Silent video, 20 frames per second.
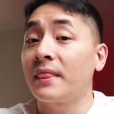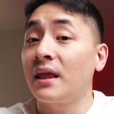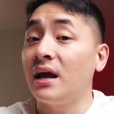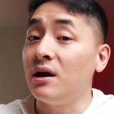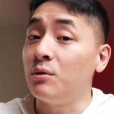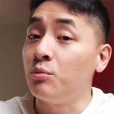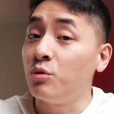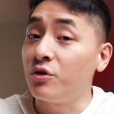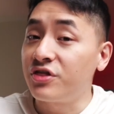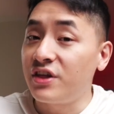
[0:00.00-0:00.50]

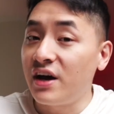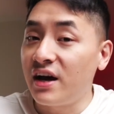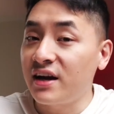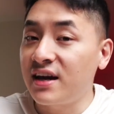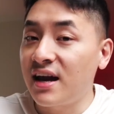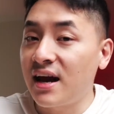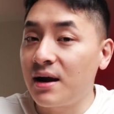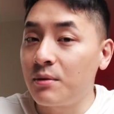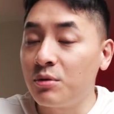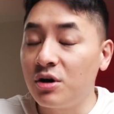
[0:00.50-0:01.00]
And with that
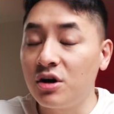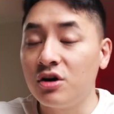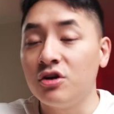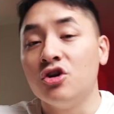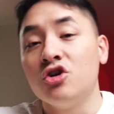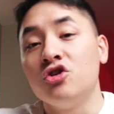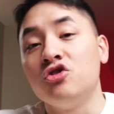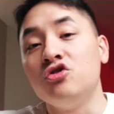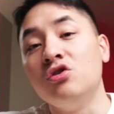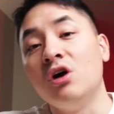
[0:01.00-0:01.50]
camera,
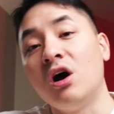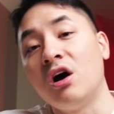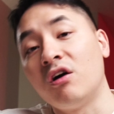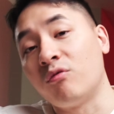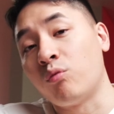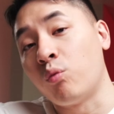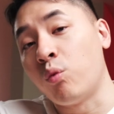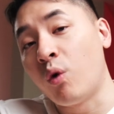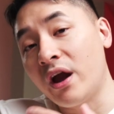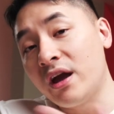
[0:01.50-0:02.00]
you are
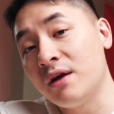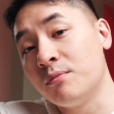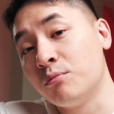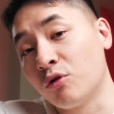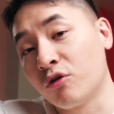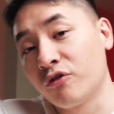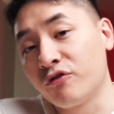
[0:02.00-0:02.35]
way more